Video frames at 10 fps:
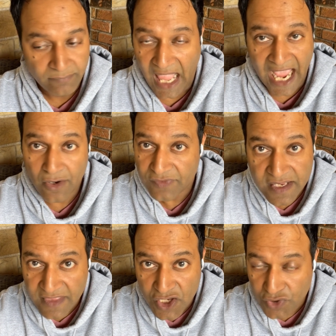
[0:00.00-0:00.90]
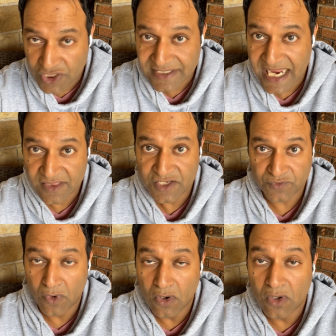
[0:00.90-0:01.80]
I don't think that you should take this
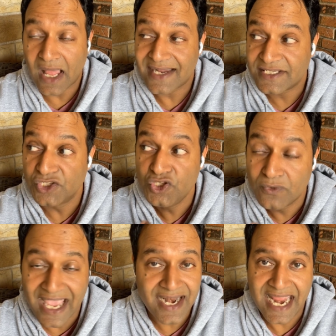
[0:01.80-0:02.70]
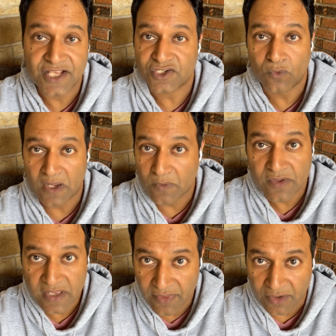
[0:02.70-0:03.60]
role until you get an answer one way or
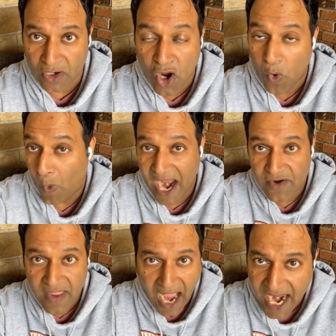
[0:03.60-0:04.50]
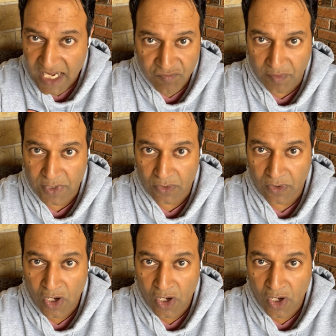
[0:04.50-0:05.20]
the other. Why are they hiding from you?